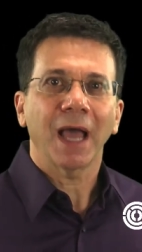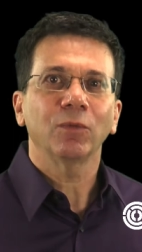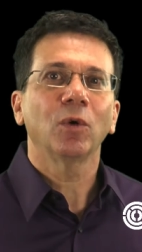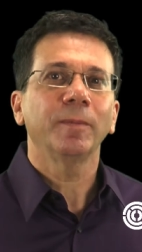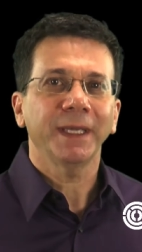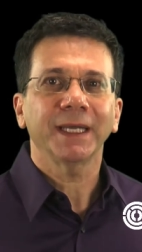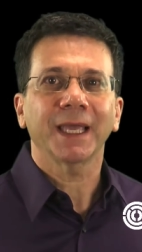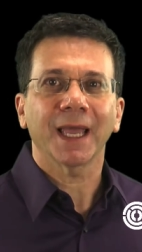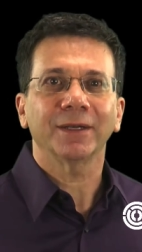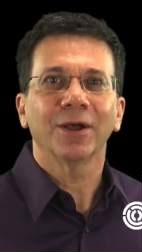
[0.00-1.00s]
and we'll meet
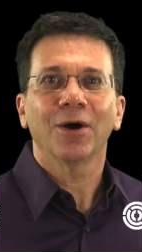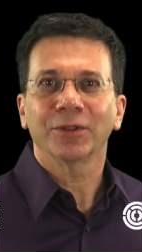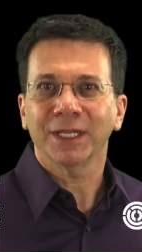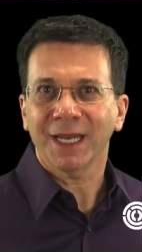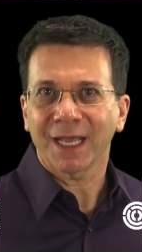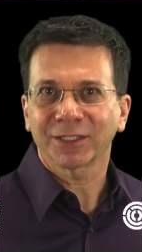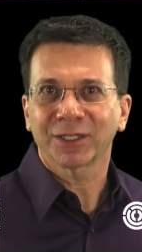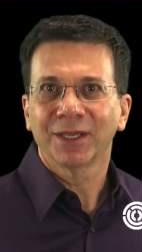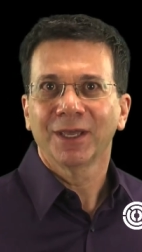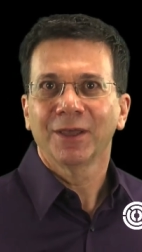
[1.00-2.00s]
again on the
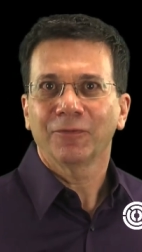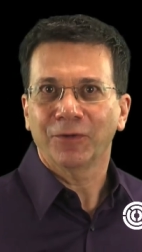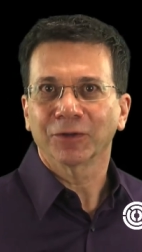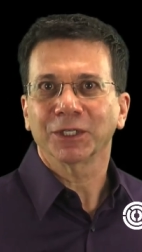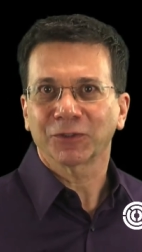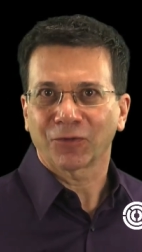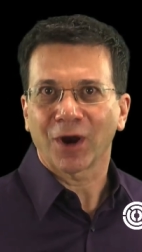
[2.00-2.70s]
next Fearless